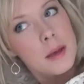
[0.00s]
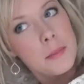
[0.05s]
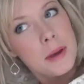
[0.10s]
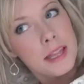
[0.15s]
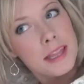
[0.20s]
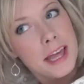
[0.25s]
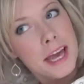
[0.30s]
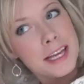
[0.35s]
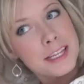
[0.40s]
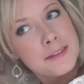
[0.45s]
In
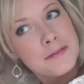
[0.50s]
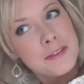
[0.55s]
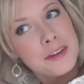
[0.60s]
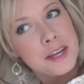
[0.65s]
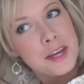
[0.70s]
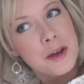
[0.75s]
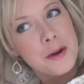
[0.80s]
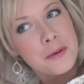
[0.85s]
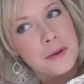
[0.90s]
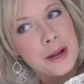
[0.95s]
my last
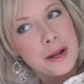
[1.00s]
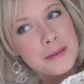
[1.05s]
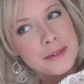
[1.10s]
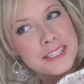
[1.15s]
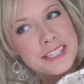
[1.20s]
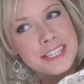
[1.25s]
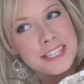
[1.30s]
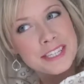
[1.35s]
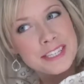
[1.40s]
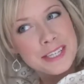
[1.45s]
video where I
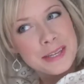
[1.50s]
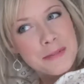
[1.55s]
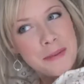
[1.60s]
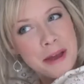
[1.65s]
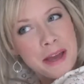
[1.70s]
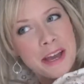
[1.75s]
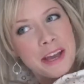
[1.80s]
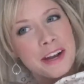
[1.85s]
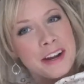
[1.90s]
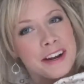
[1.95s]
was teasing my
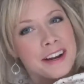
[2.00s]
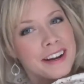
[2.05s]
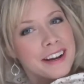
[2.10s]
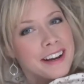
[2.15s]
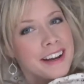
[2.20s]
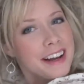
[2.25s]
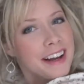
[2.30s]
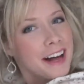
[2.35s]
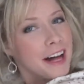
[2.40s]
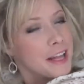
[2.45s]
hair,
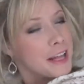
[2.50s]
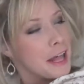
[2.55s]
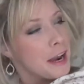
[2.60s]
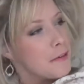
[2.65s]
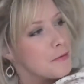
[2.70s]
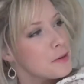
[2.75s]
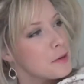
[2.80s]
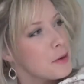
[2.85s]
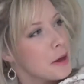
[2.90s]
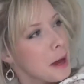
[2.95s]
a lot
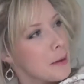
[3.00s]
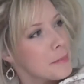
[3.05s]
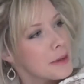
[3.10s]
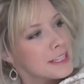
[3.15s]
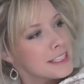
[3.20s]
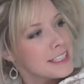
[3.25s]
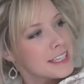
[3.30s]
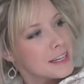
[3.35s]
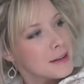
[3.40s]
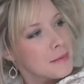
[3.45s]
of you
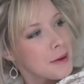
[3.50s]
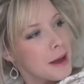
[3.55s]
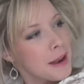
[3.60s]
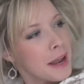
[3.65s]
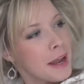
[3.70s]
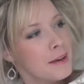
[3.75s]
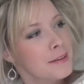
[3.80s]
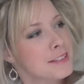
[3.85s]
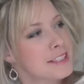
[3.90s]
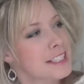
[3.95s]
commented about
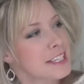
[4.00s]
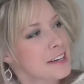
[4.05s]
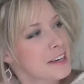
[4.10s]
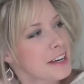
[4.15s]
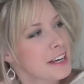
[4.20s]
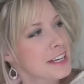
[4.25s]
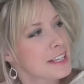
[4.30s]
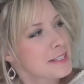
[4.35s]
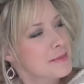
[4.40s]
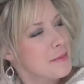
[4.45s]
how
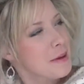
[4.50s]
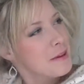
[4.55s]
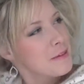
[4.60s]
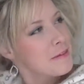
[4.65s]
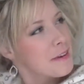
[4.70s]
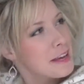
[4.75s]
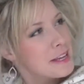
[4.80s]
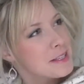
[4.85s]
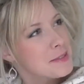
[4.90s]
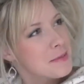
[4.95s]
serious my
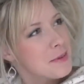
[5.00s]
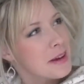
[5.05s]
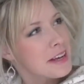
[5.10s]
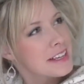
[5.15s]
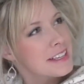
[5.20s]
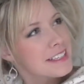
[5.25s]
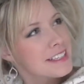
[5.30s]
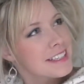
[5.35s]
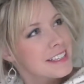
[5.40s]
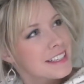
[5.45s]
face
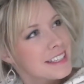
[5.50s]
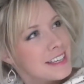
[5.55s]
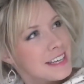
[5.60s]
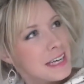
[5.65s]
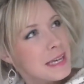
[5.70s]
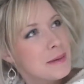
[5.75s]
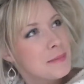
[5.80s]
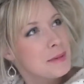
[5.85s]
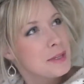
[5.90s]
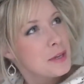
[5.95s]
was,
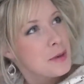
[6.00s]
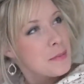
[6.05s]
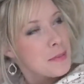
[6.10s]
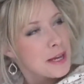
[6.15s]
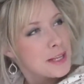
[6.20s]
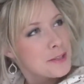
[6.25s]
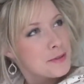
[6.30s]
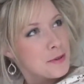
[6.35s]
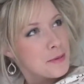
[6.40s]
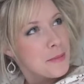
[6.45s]
but you
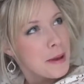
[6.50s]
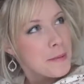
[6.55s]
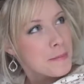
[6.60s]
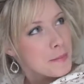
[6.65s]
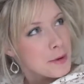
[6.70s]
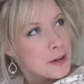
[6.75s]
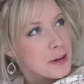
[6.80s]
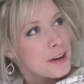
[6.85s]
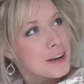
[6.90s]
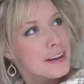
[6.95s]
must
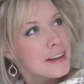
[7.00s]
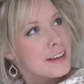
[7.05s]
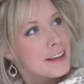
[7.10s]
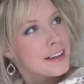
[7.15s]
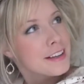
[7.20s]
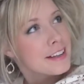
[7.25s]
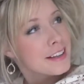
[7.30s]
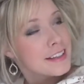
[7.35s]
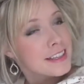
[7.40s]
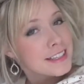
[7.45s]
remember,
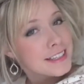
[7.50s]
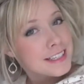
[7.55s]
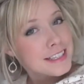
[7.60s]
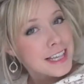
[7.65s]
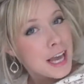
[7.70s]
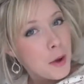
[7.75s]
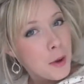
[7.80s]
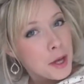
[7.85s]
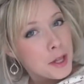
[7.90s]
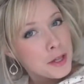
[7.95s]
this
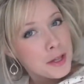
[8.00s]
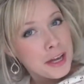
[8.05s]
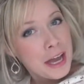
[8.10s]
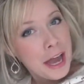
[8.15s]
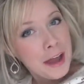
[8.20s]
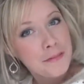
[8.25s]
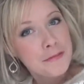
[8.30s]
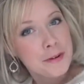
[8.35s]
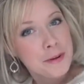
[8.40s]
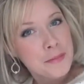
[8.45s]
is how I look
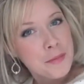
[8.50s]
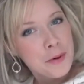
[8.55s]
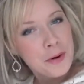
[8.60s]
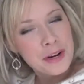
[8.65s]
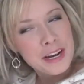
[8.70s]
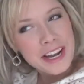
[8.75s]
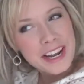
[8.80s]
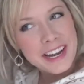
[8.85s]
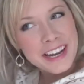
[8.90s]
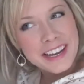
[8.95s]
every
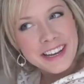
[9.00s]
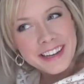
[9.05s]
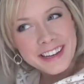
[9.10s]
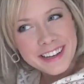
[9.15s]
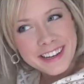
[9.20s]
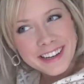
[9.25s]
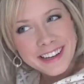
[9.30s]
morning.